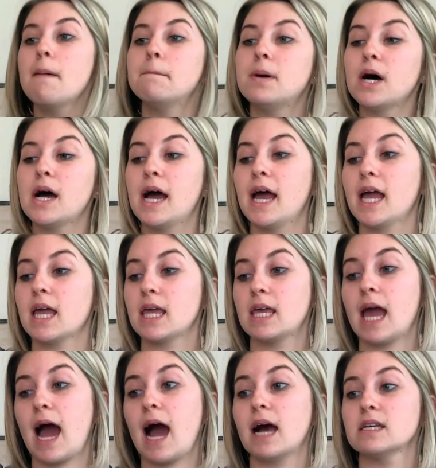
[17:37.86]
But
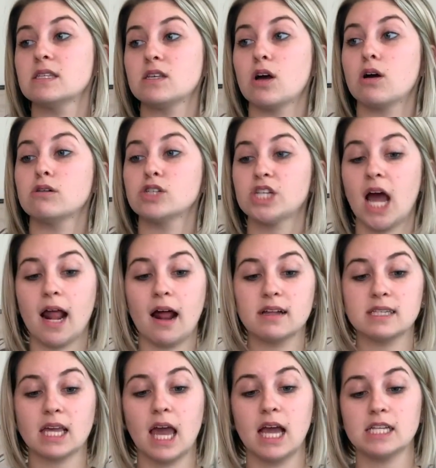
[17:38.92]
yeah, so shout out
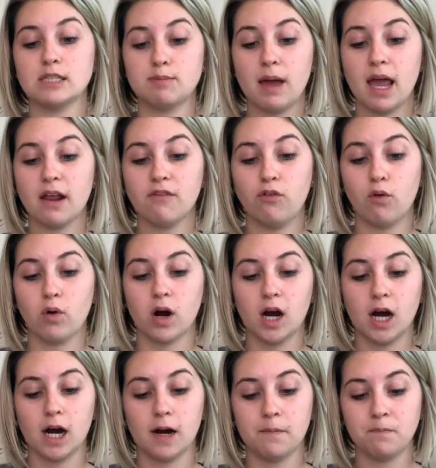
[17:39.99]
to Kate Spade
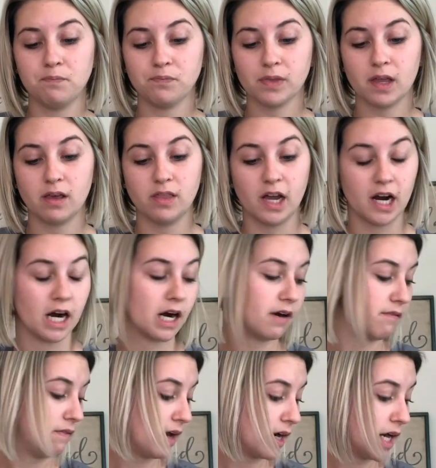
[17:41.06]
for their
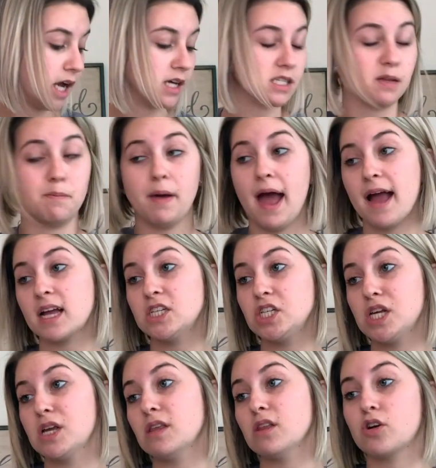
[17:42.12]
very awesome
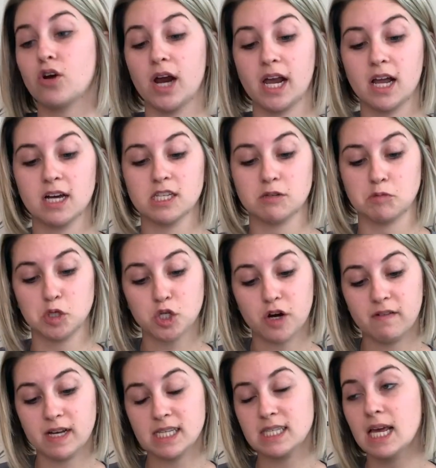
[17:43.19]
packaging, great customer
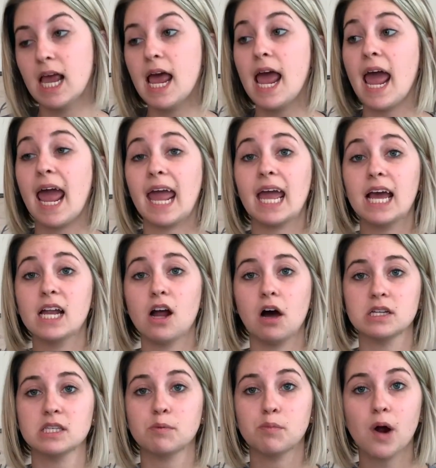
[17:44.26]
service, and
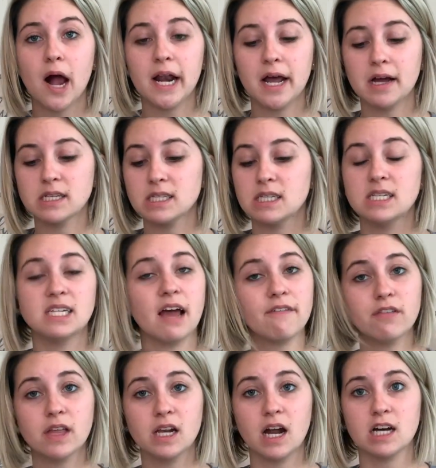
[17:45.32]
awesome products.
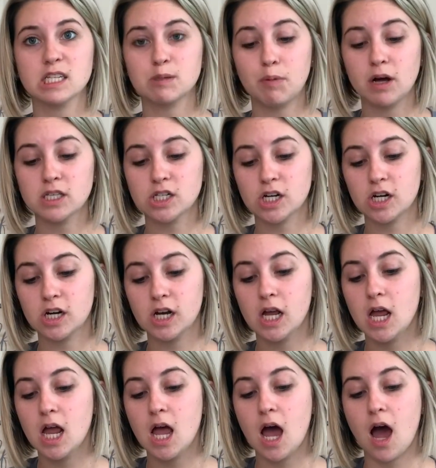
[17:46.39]
Definitely not sponsored
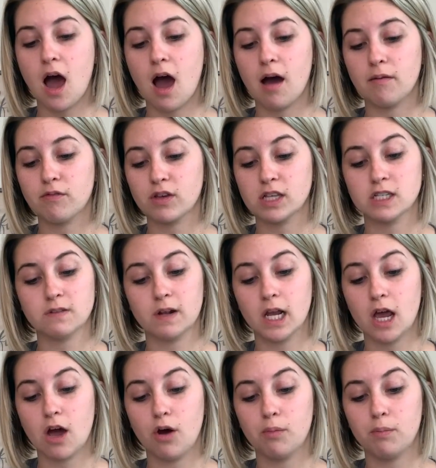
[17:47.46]
um, for this
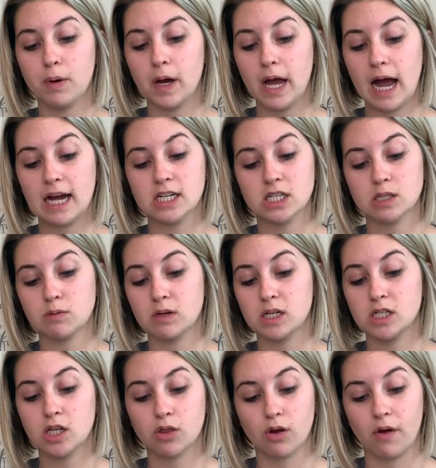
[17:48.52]
video, but I just wanted
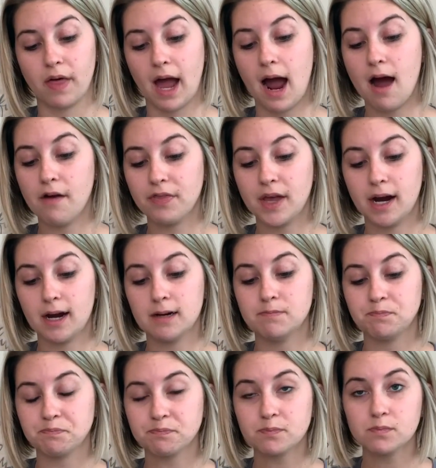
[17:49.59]
to throw that out
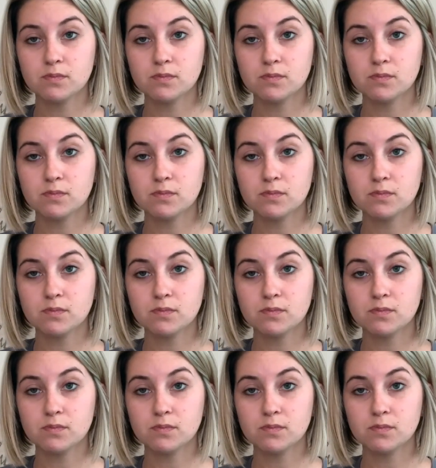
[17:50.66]
there.